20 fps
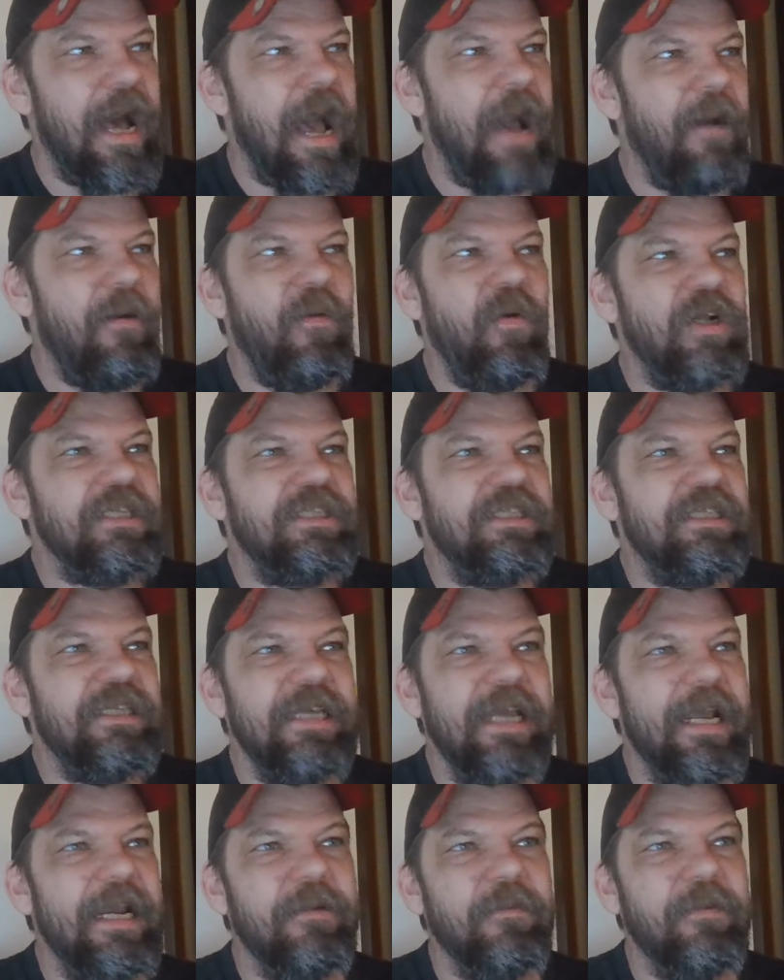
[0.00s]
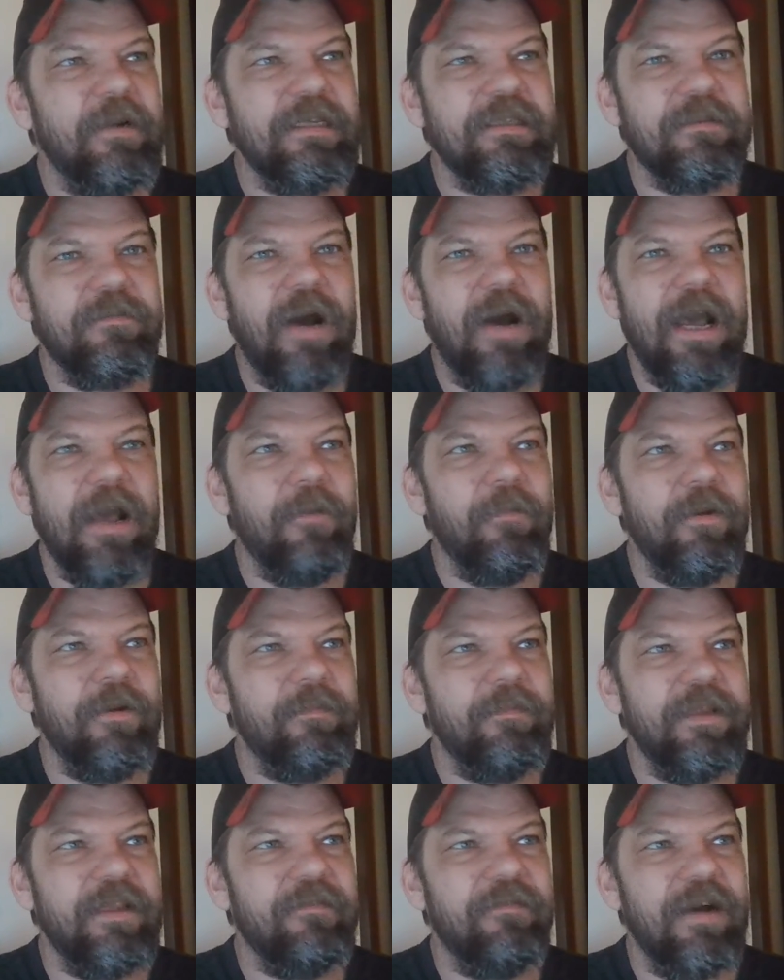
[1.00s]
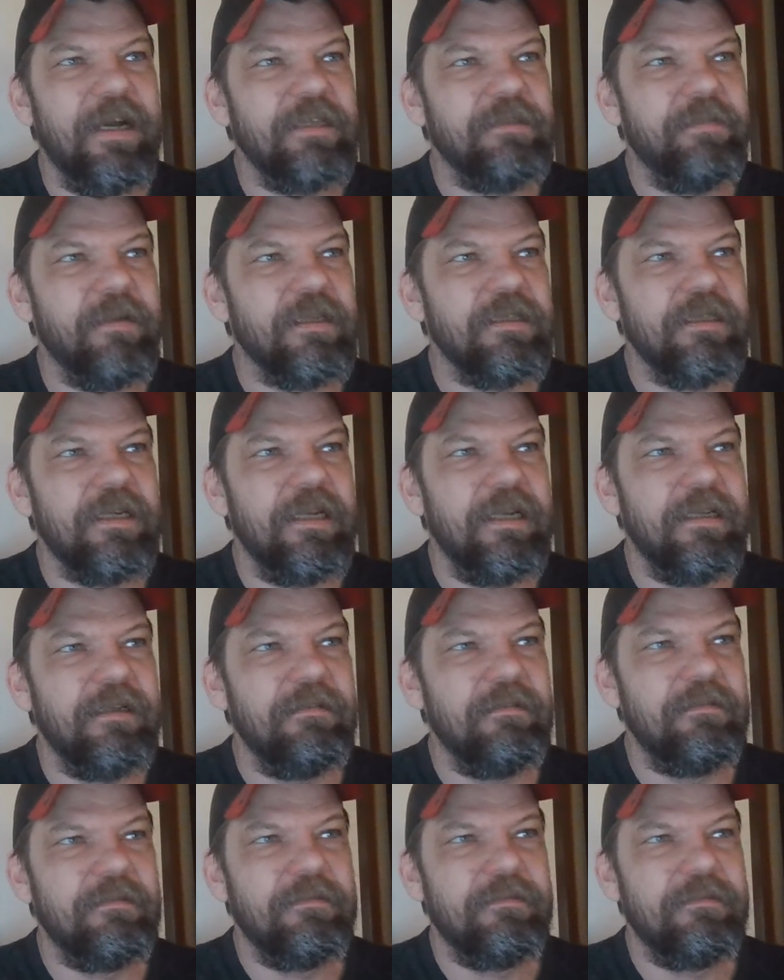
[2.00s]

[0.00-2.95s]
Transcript: I wouldn't see any reason why it wouldn't be the vice president.